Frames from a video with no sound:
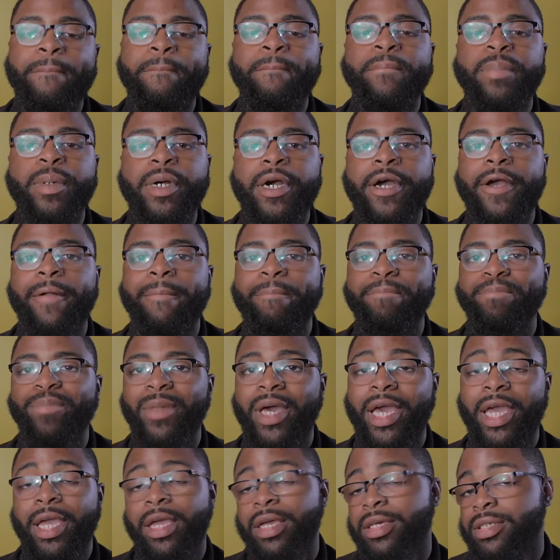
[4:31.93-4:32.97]
But
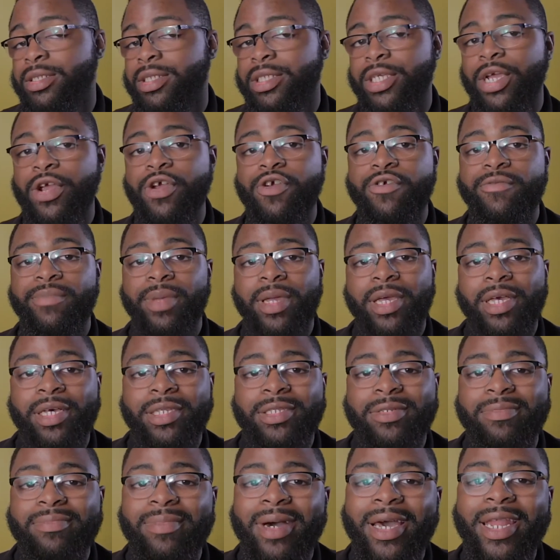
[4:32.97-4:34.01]
I ain't concerned
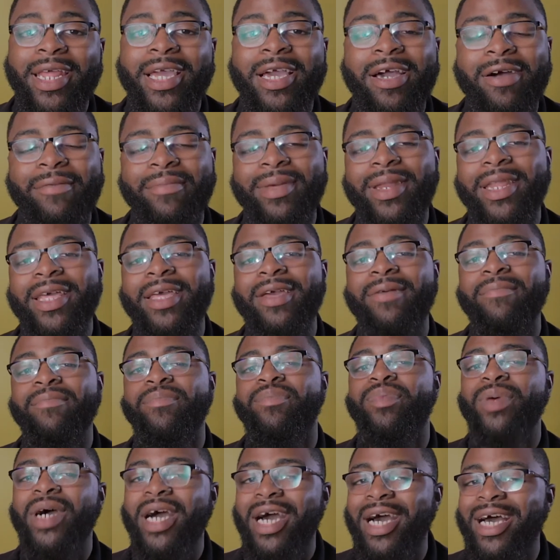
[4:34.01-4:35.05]
because the money coming in.
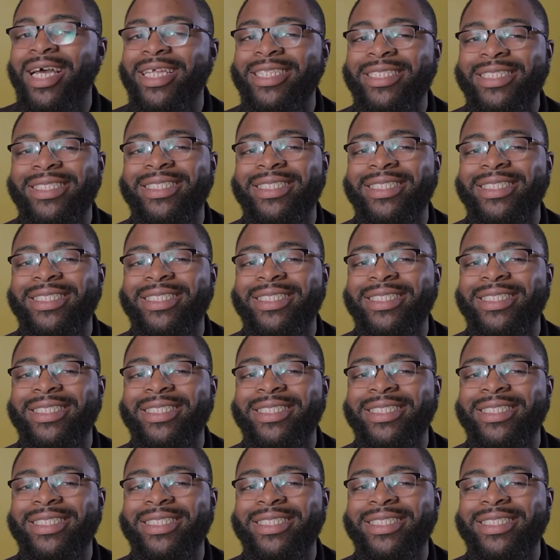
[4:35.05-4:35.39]
But